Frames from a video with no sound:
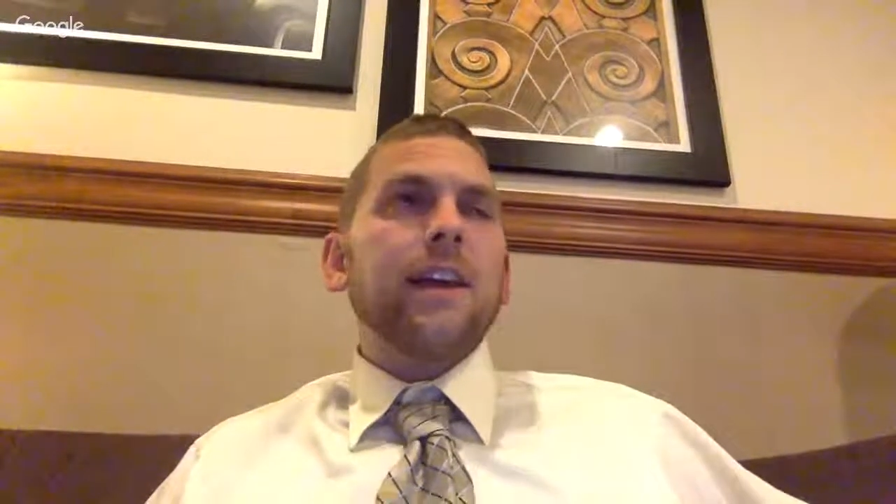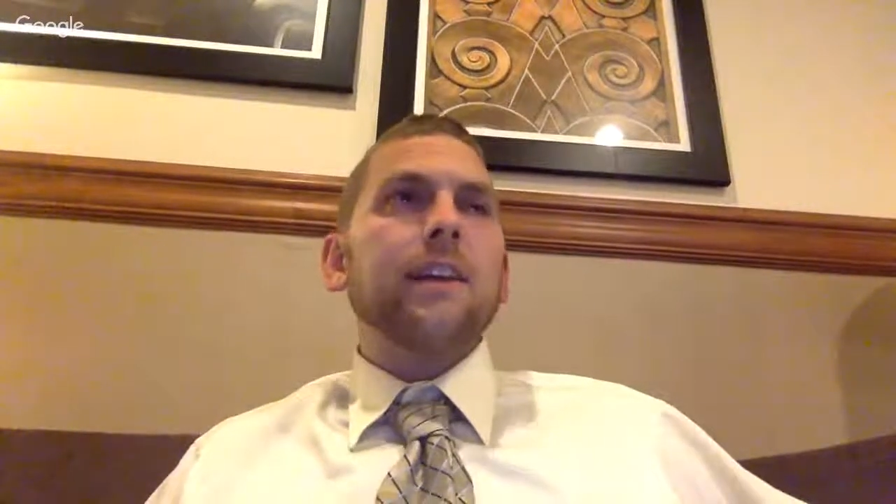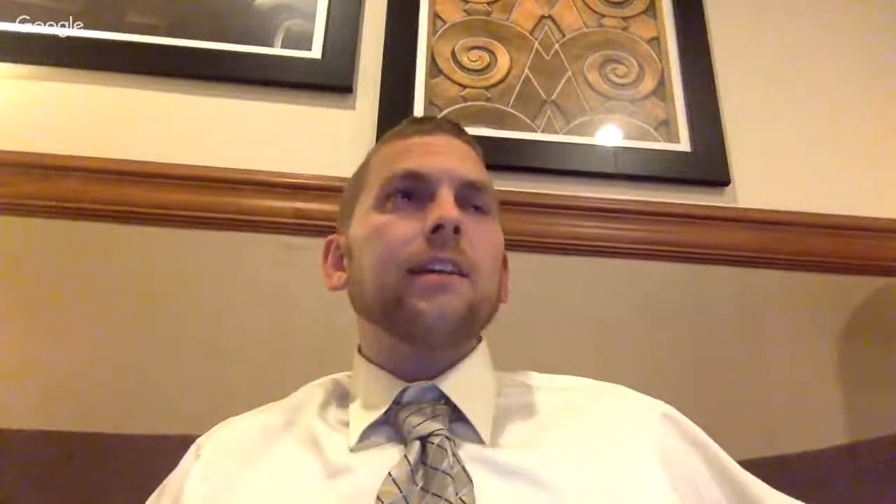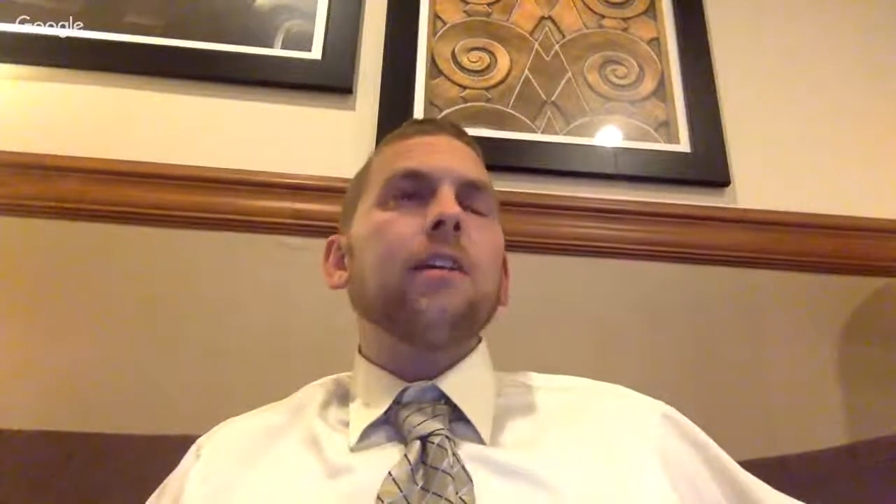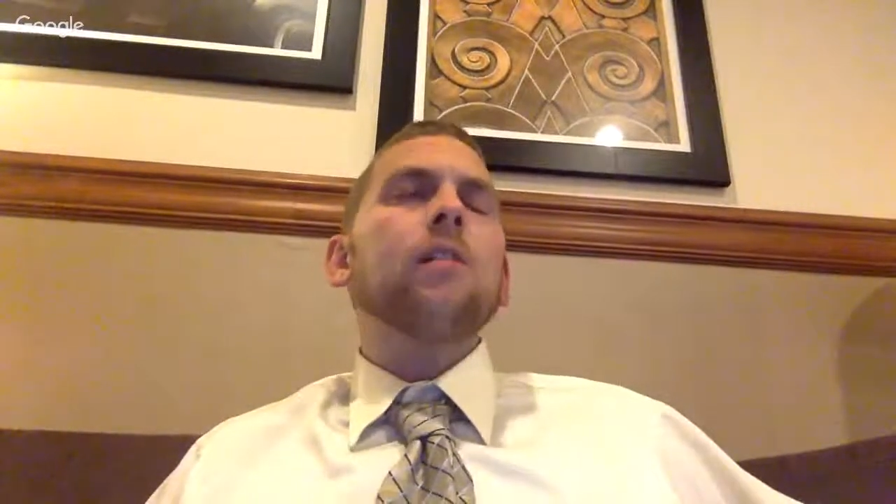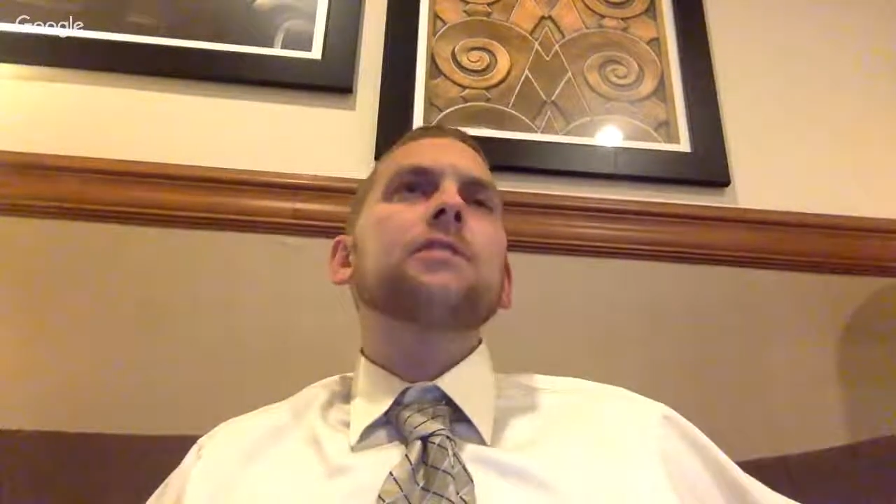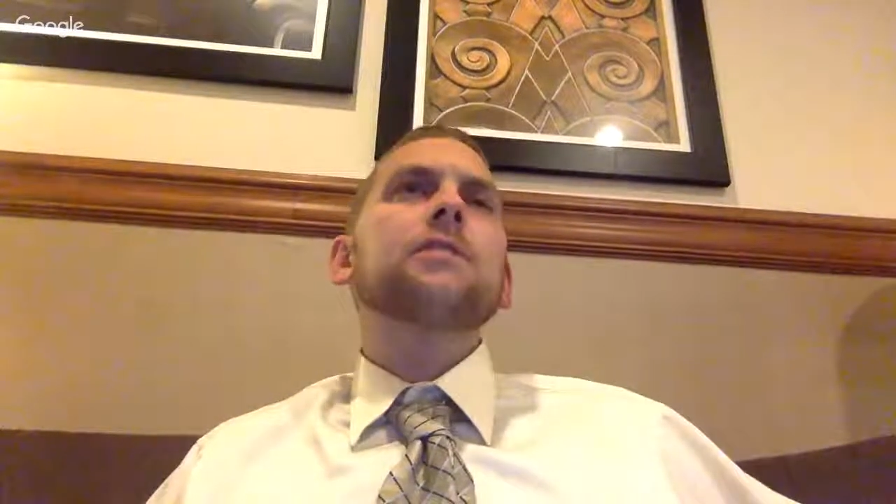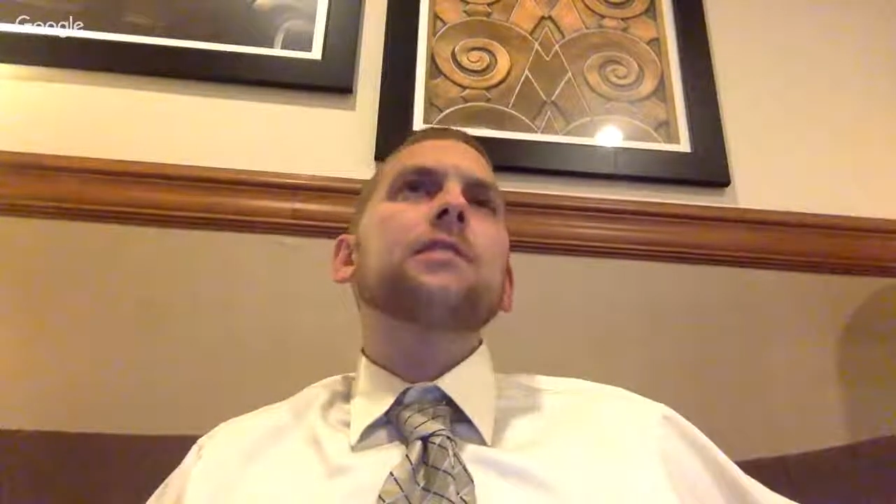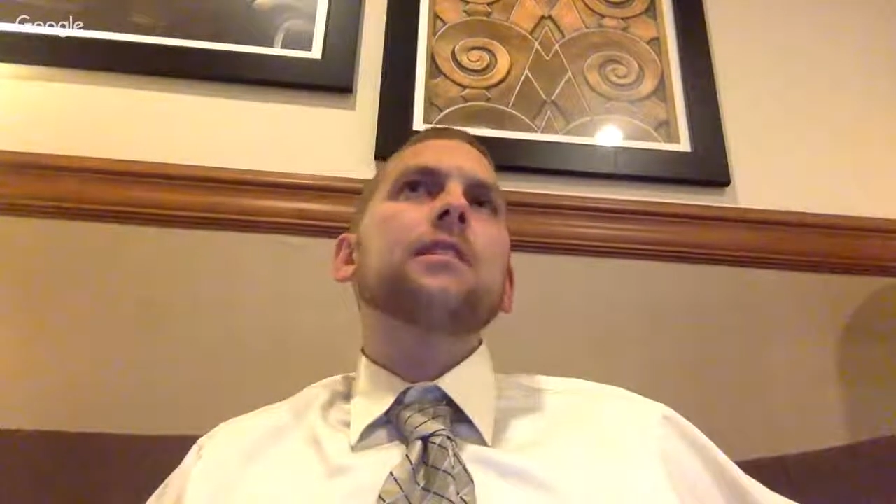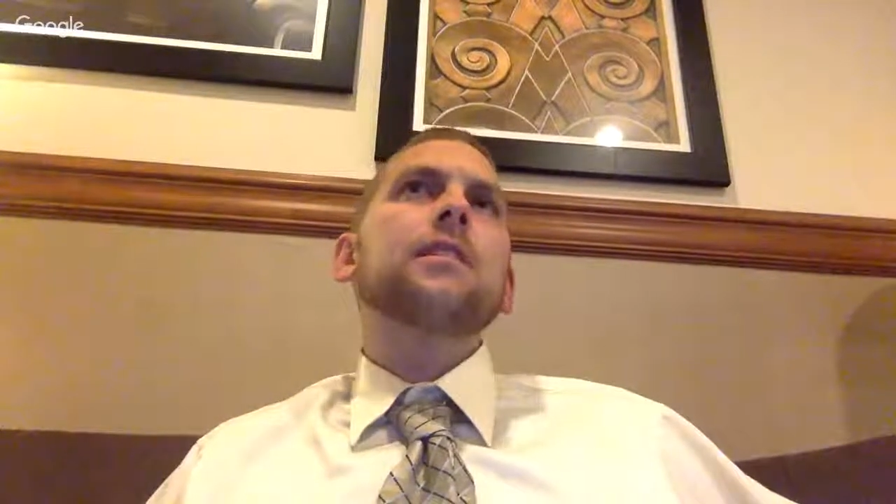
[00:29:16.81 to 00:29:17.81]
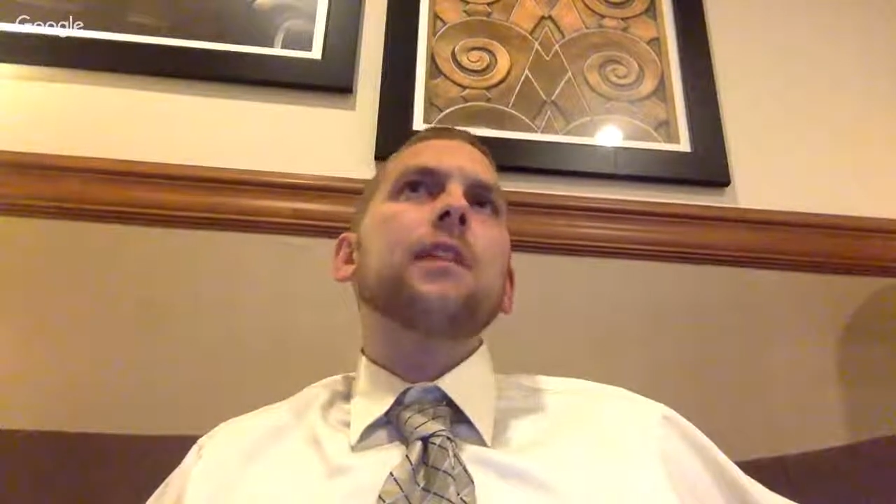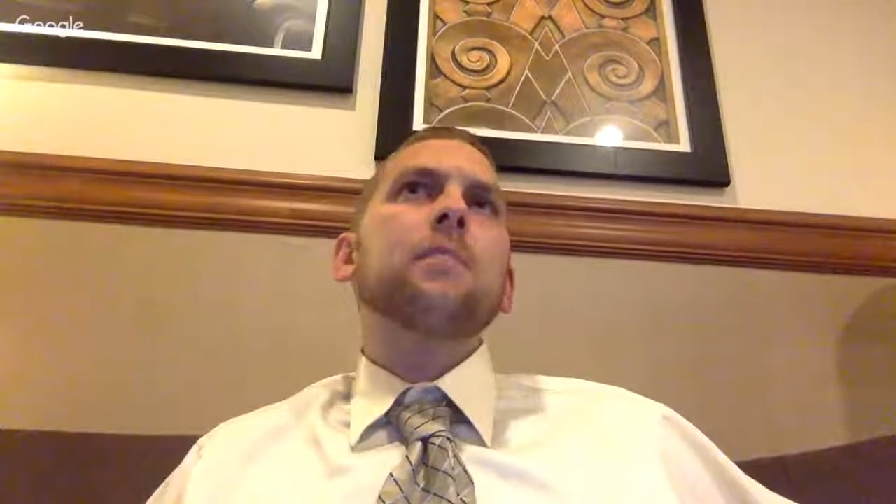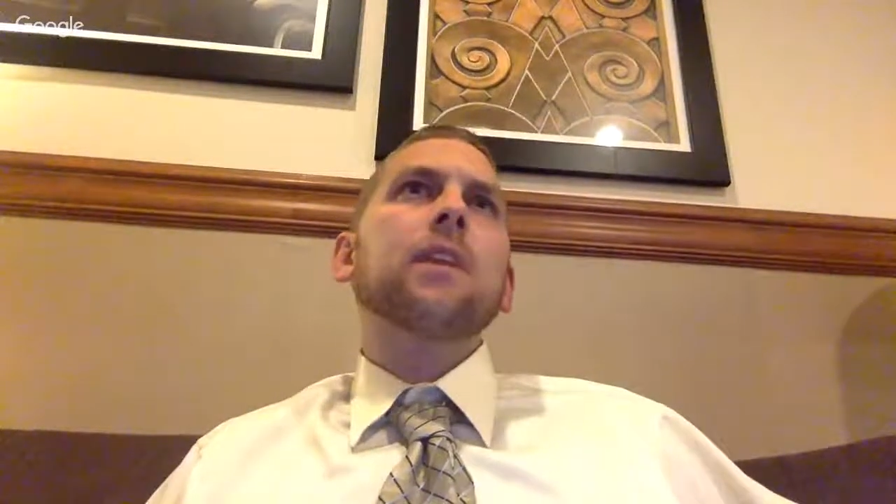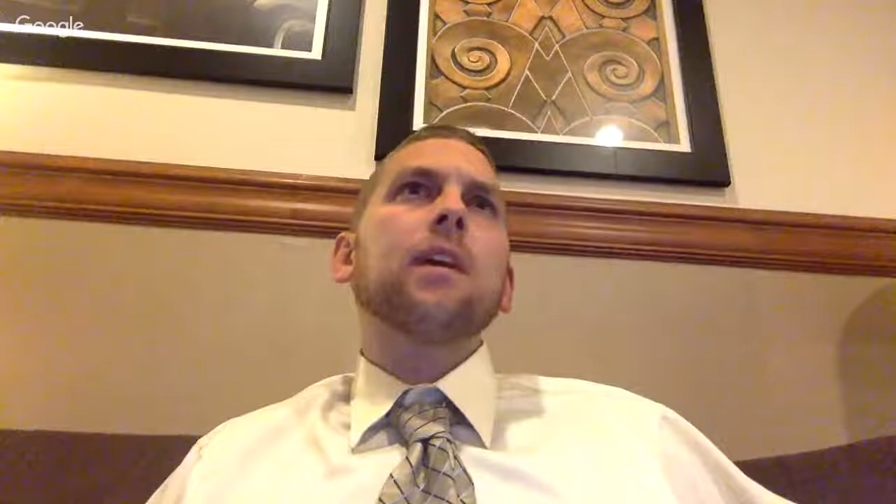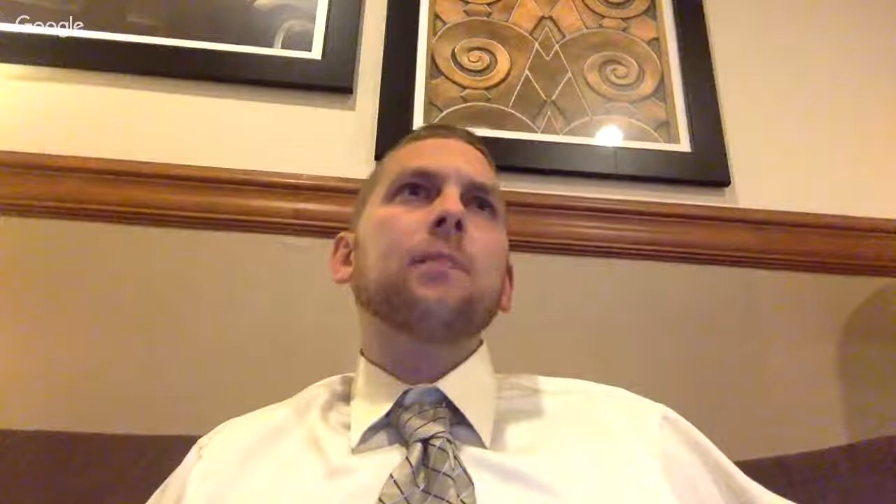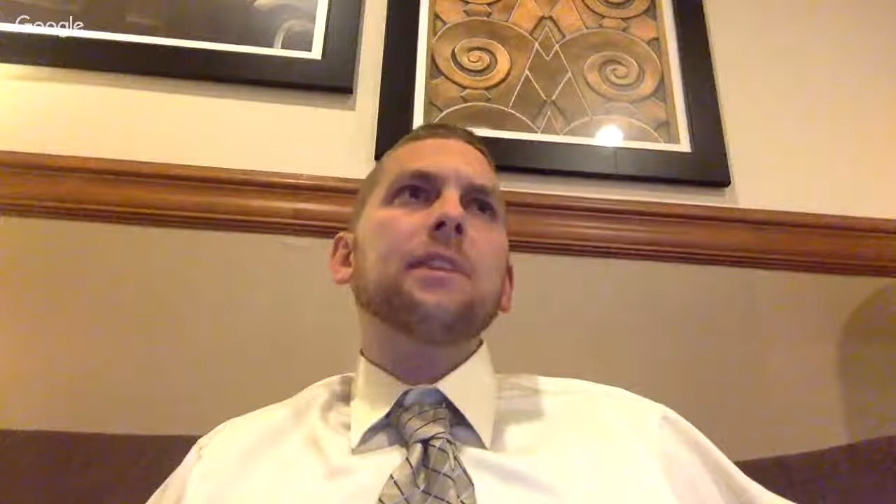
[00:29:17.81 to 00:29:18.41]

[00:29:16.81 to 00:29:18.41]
And all of a sudden, they become